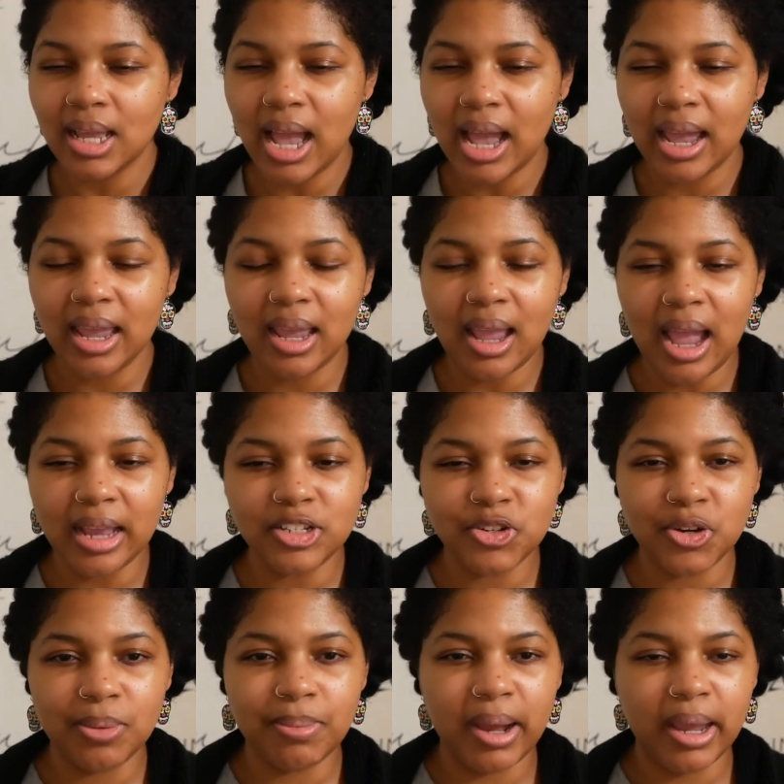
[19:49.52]
I
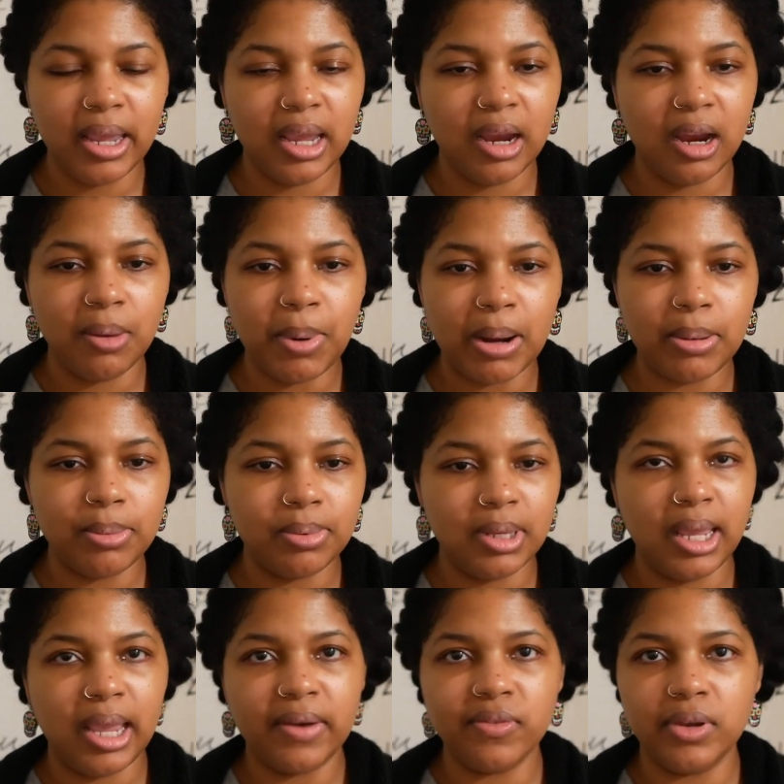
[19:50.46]
trim my hair
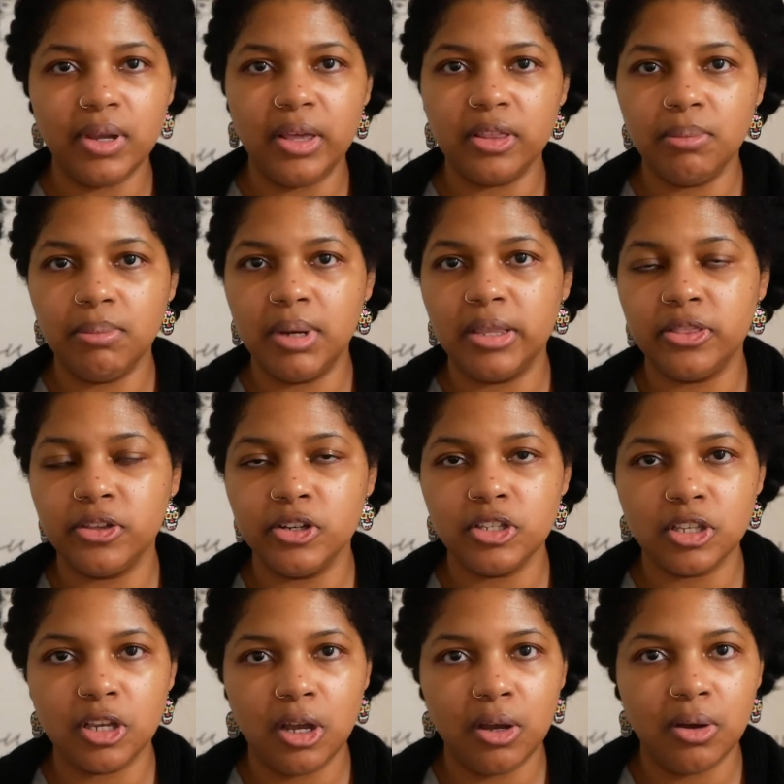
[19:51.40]
probably every other month or
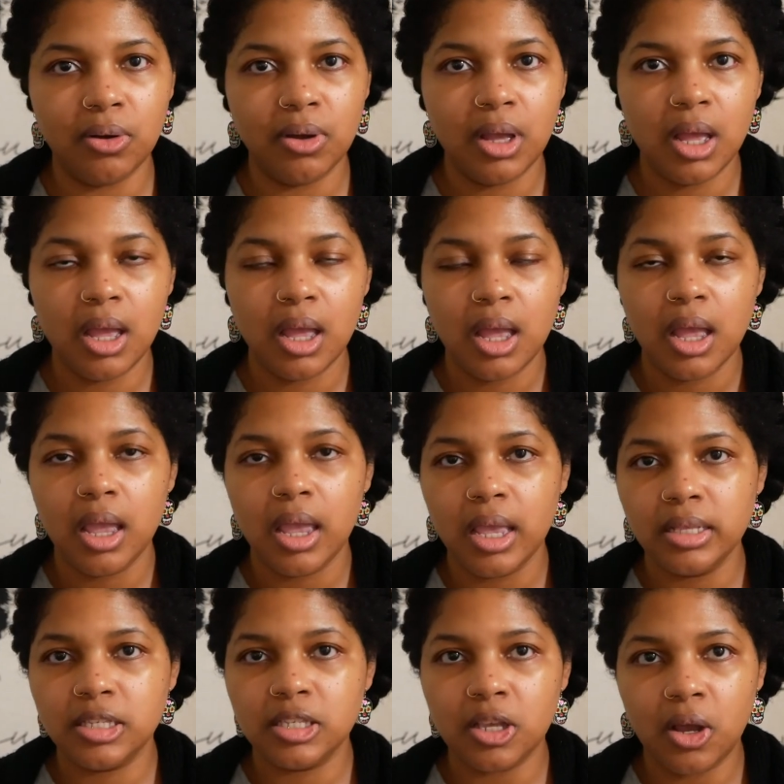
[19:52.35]
so.
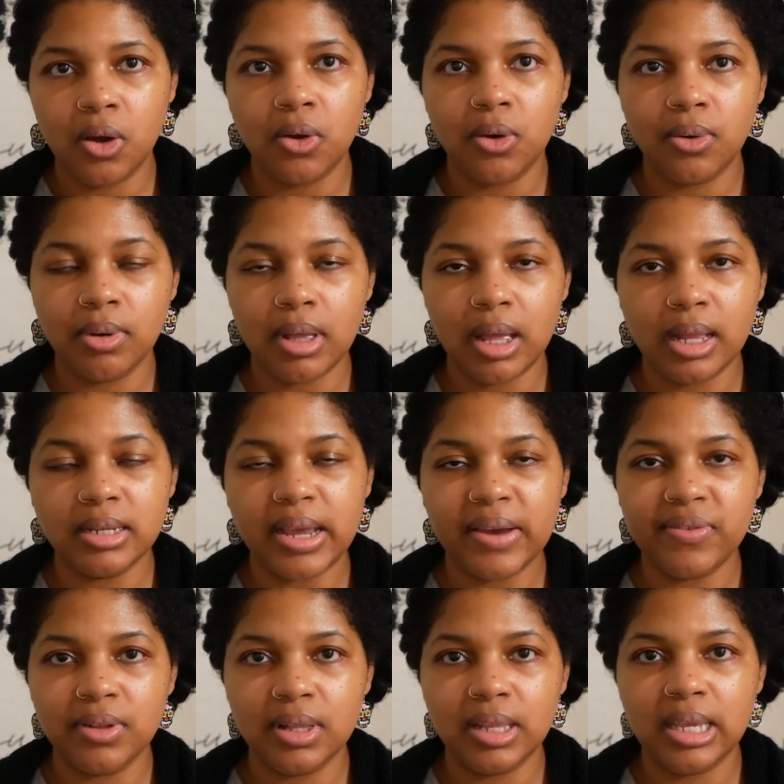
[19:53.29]
So I
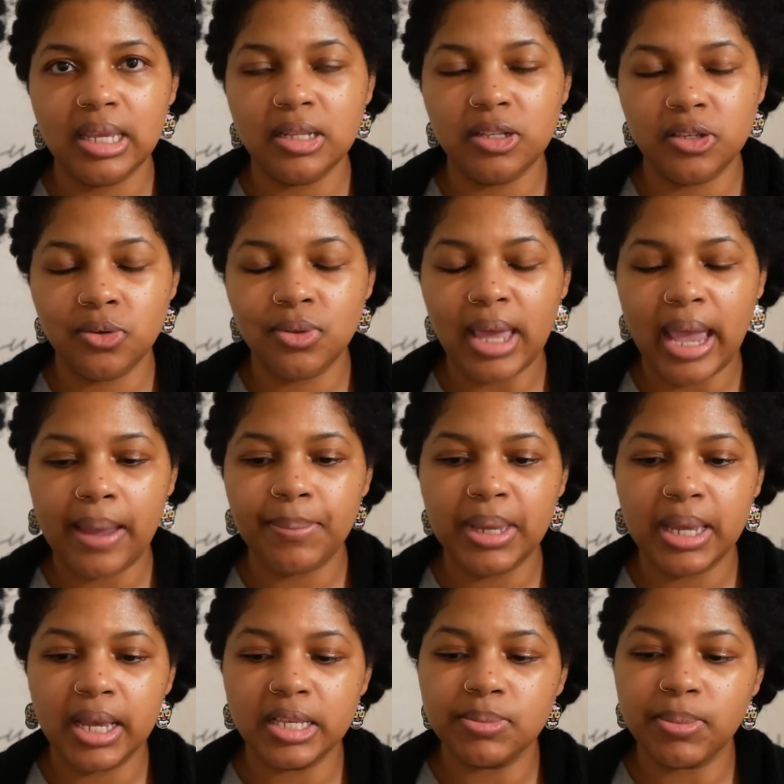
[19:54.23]
definitely do that
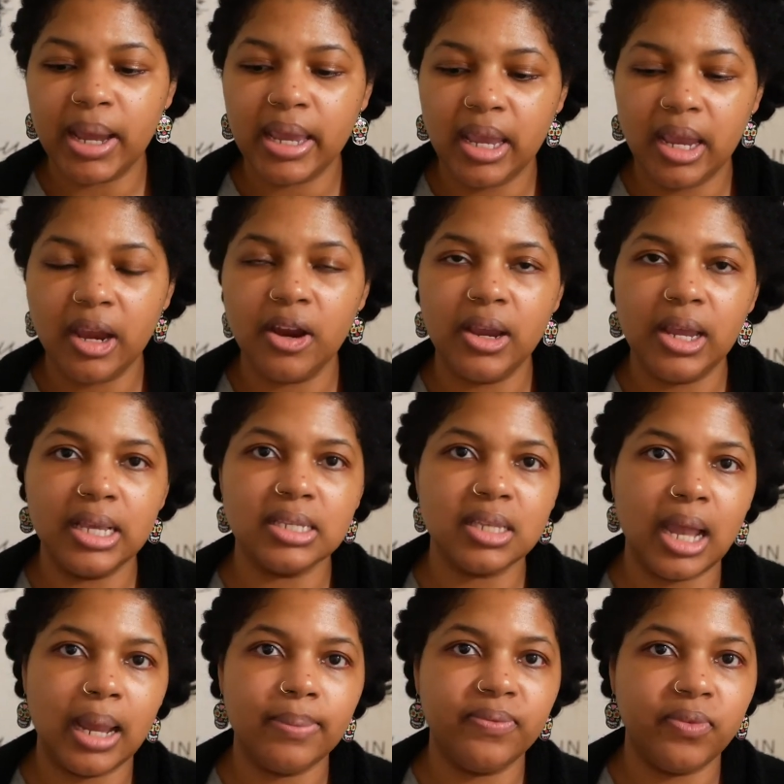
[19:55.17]
because my hair is
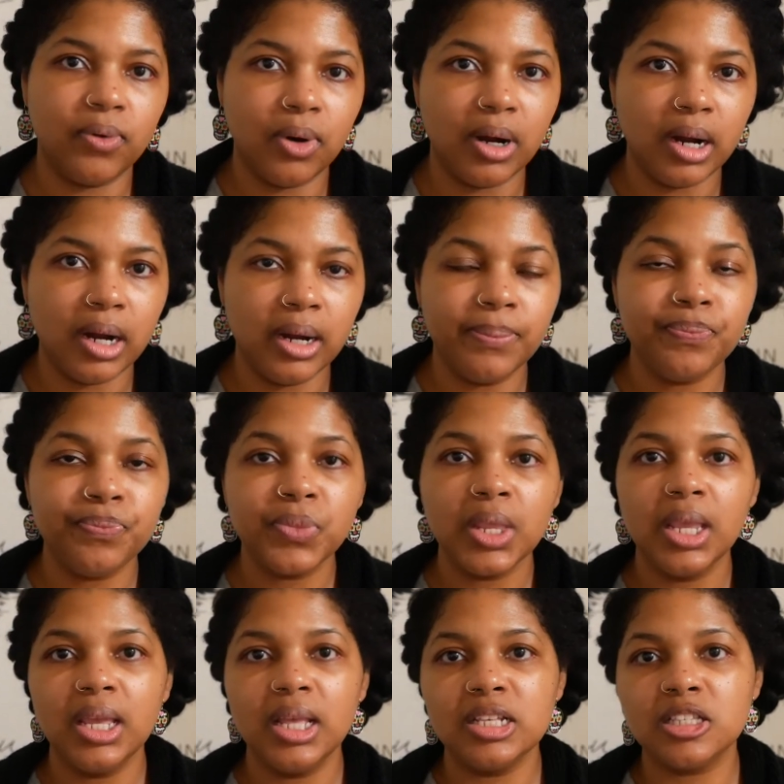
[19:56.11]
type 4,
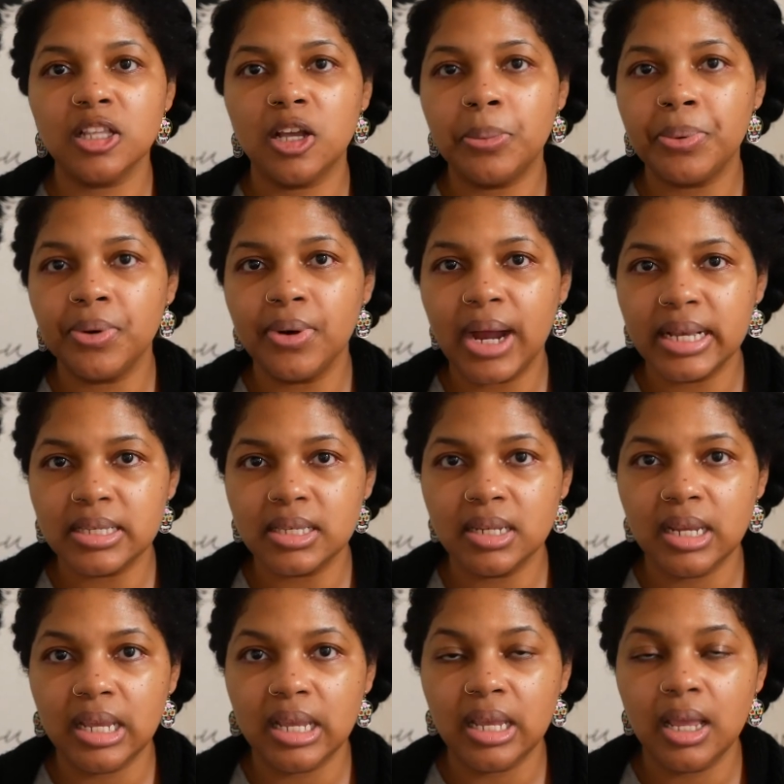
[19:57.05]
is low
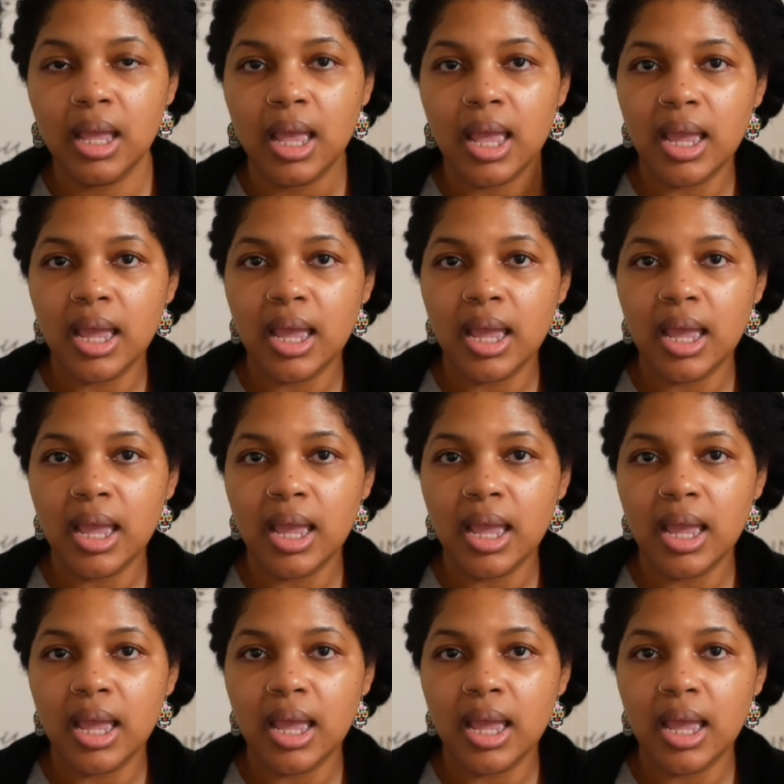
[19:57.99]
porosity.